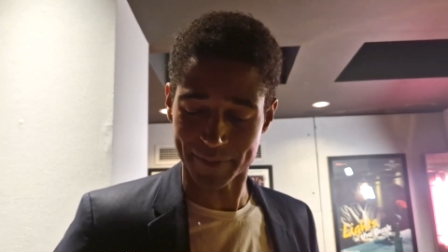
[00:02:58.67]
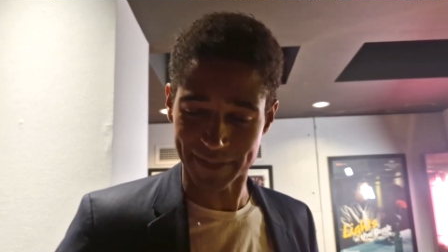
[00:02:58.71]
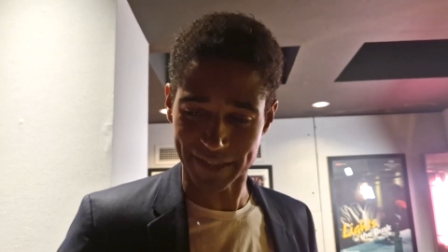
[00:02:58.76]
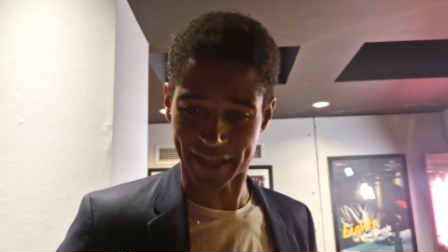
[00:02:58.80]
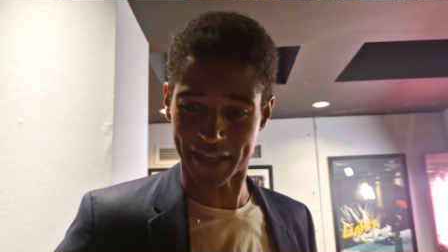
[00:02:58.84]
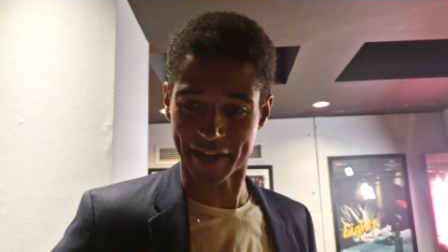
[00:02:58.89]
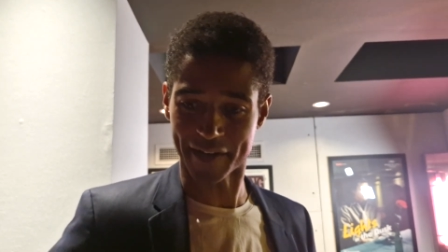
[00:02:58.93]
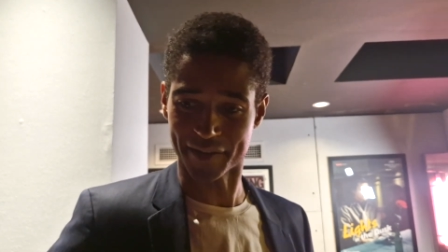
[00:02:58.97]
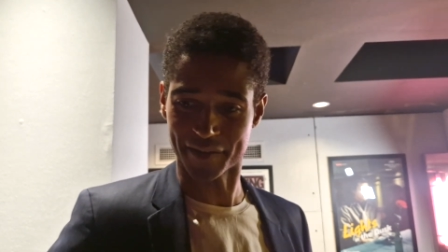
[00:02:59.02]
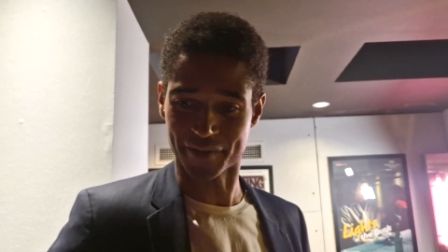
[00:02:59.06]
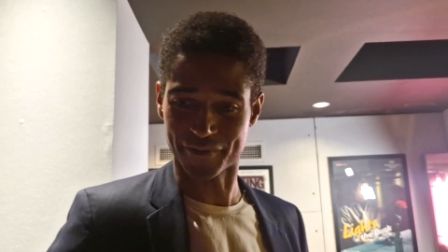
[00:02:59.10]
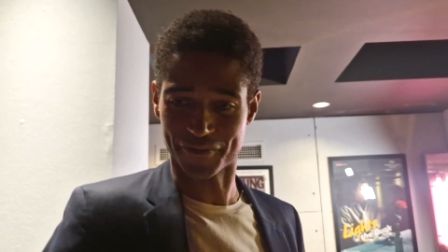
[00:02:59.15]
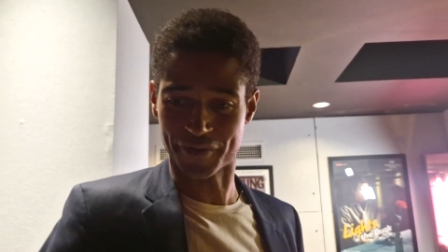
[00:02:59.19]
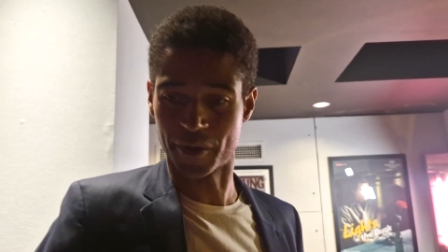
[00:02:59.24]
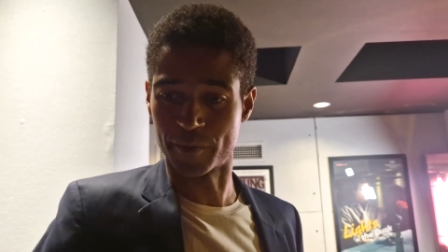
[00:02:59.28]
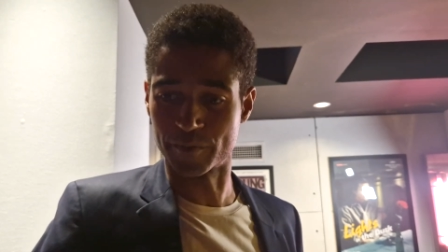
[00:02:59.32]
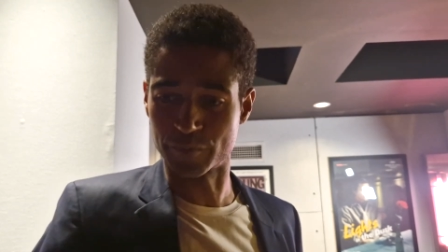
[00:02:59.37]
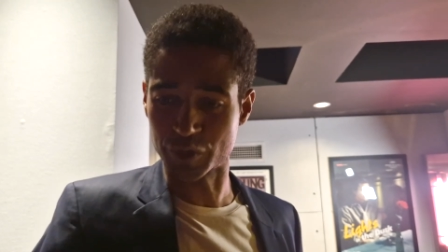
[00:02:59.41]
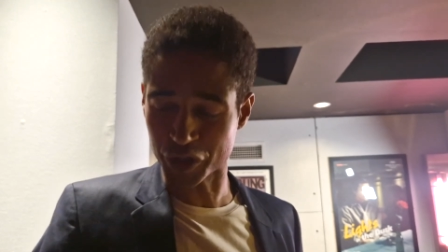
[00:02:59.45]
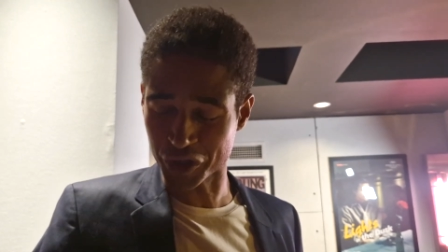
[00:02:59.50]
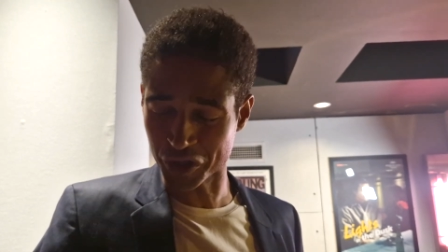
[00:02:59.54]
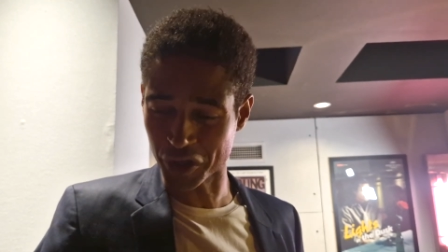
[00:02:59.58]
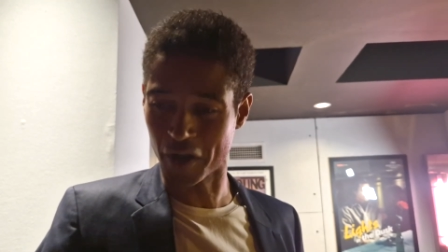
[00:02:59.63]
to getting the
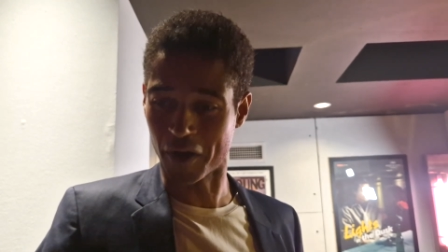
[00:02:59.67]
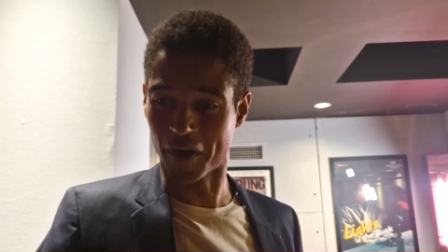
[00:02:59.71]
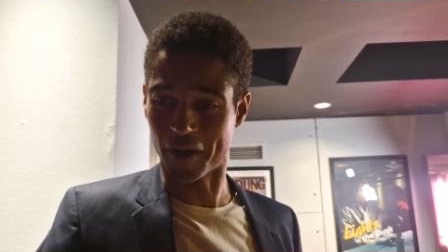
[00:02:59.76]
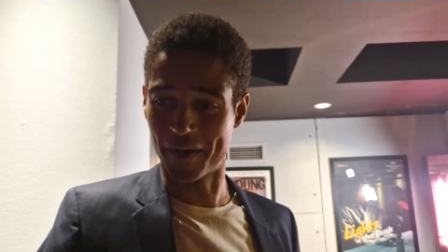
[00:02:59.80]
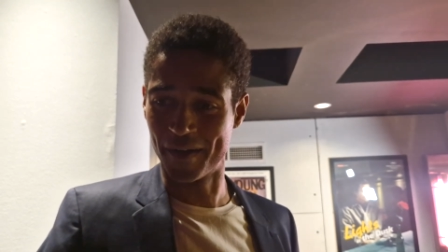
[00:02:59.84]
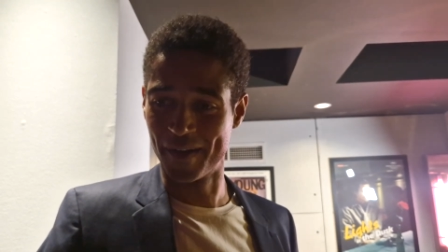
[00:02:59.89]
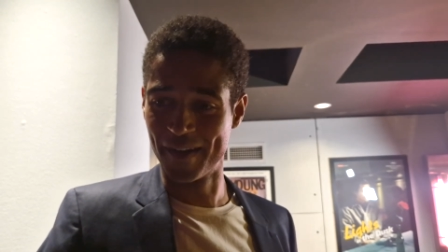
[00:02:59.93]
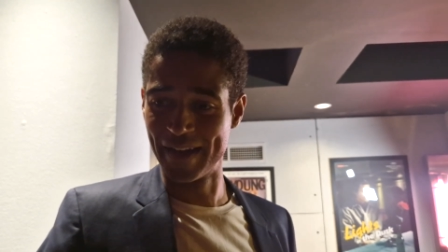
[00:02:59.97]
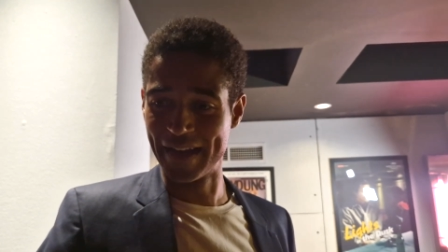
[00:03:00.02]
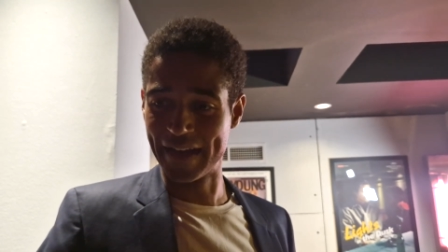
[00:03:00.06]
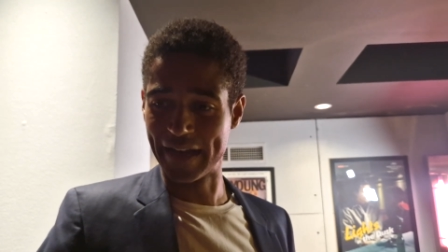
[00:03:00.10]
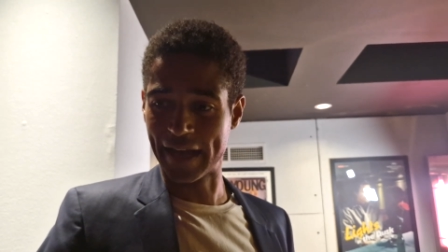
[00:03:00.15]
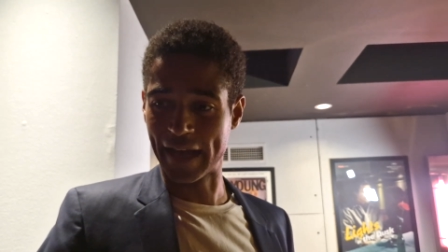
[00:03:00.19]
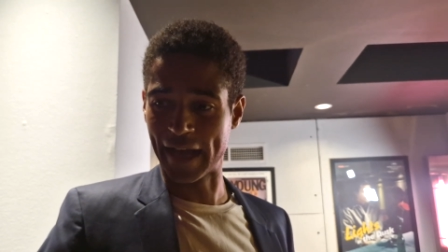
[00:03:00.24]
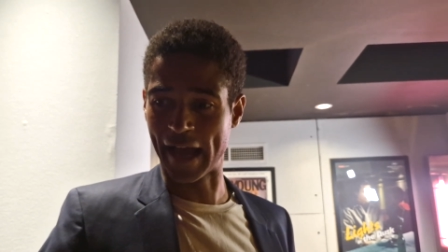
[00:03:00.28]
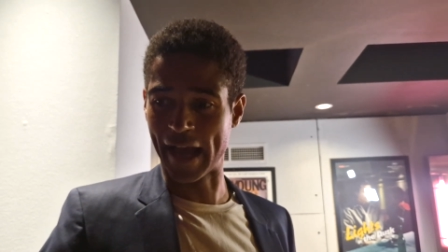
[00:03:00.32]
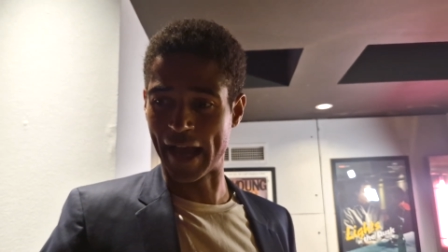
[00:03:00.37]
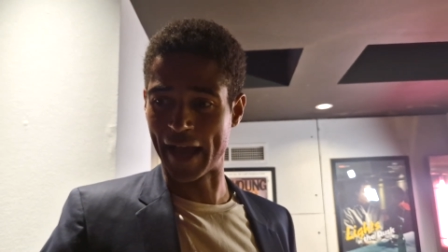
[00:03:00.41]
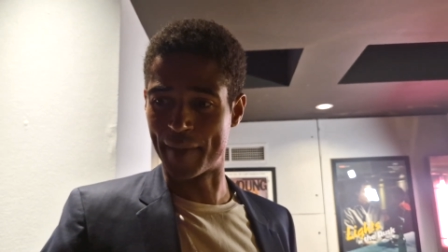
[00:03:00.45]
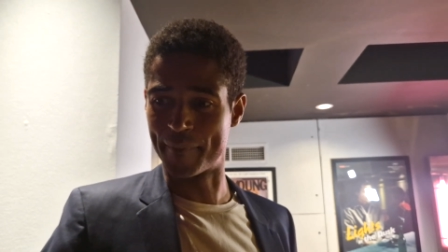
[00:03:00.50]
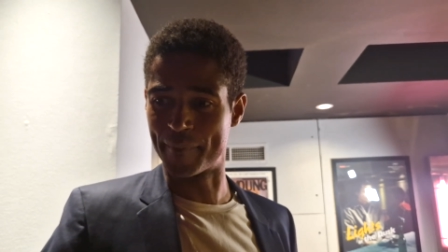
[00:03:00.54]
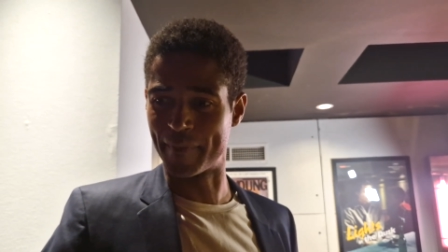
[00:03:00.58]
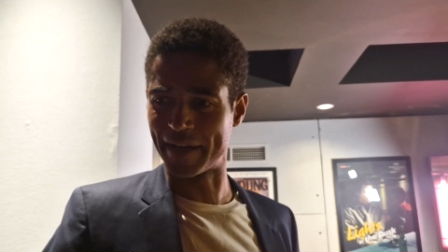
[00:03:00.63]
film shot.
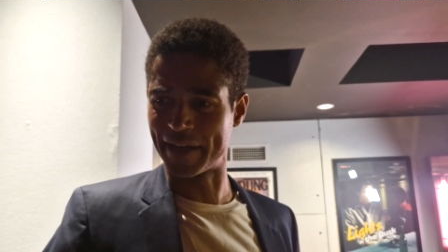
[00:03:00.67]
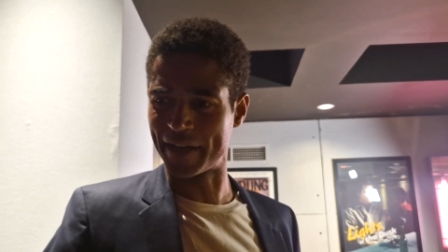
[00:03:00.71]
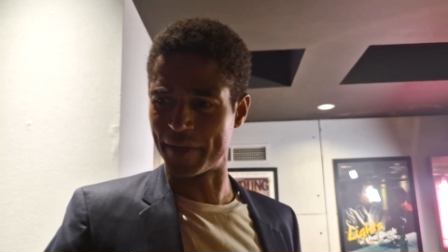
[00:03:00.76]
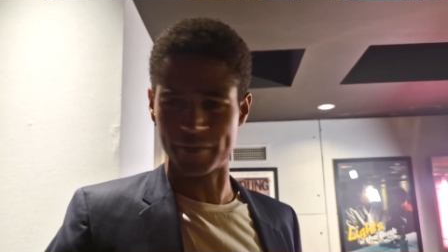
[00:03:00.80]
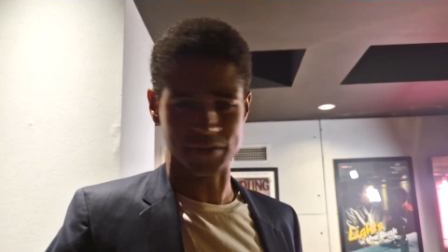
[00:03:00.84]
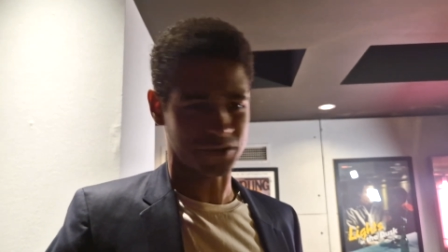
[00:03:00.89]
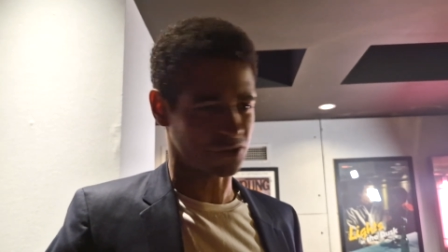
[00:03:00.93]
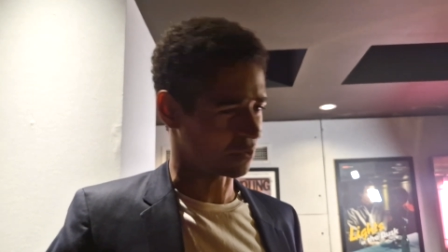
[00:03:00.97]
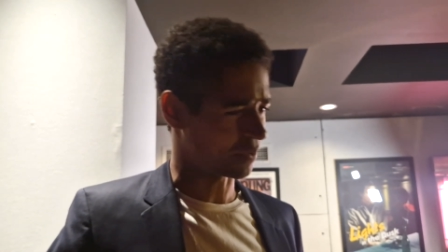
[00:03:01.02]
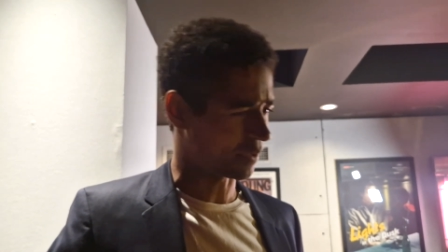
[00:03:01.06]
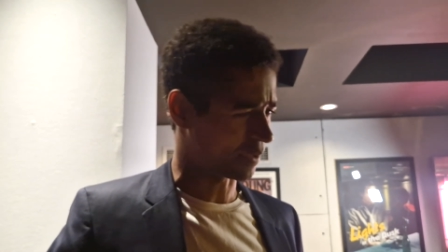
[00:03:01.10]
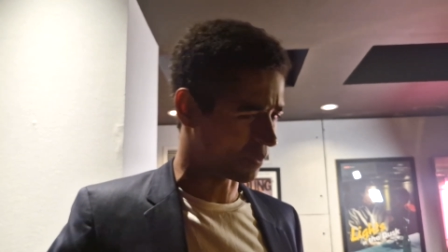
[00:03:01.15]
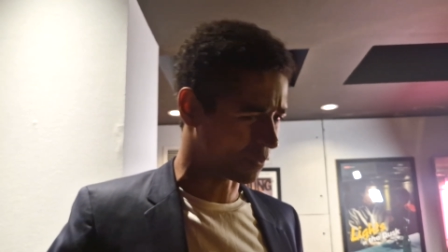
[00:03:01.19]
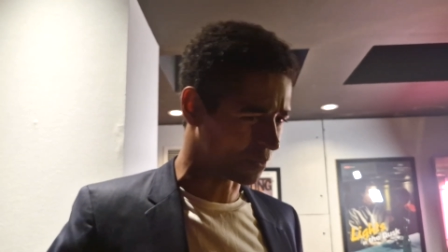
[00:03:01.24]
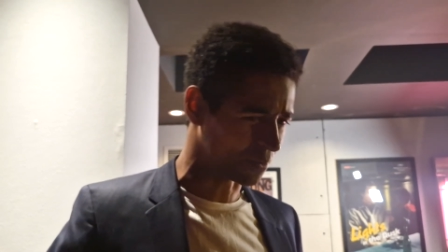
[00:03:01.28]
And he was doing